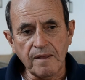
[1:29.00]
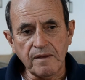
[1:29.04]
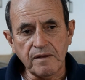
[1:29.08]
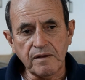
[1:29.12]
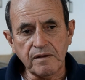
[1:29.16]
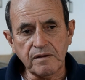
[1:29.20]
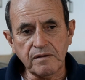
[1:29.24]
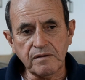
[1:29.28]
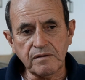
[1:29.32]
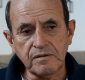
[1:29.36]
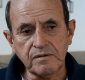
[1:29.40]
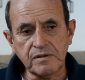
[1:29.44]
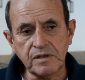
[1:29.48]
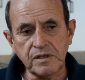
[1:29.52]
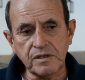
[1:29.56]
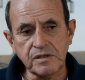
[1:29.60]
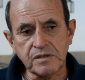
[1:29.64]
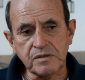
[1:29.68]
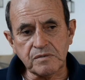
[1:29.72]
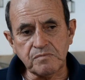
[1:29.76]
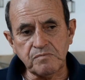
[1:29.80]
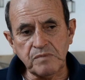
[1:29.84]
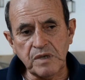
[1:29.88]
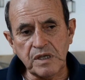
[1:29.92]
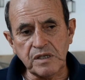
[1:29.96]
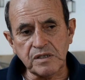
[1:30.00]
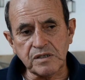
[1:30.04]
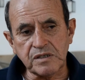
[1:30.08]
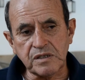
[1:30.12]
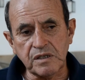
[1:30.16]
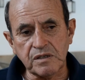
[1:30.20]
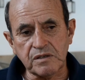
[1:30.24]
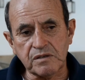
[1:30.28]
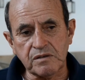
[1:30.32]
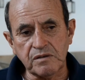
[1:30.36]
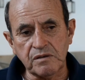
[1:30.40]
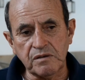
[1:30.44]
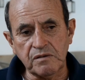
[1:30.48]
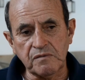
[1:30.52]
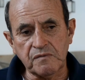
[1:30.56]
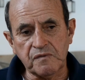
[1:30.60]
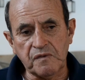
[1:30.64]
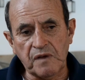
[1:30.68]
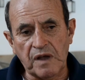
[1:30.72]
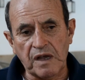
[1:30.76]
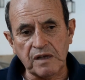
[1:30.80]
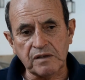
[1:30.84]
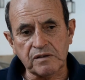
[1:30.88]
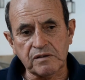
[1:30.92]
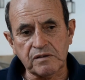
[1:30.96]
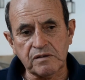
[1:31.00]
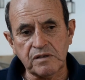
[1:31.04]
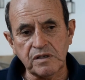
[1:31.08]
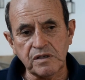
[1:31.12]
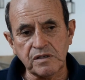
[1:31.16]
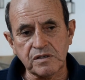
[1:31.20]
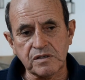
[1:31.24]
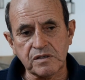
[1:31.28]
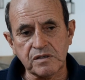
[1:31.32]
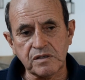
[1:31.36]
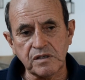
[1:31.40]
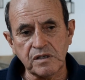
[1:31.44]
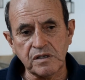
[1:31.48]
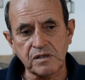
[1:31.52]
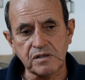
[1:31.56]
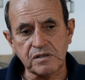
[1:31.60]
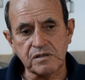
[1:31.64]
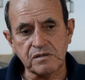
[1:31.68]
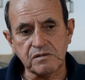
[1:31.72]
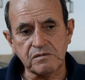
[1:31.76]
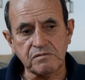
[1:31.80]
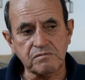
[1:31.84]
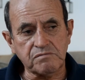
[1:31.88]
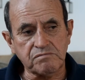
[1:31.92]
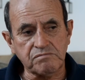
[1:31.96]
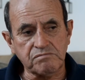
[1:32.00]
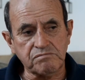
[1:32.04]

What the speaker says: this means that in fact this is,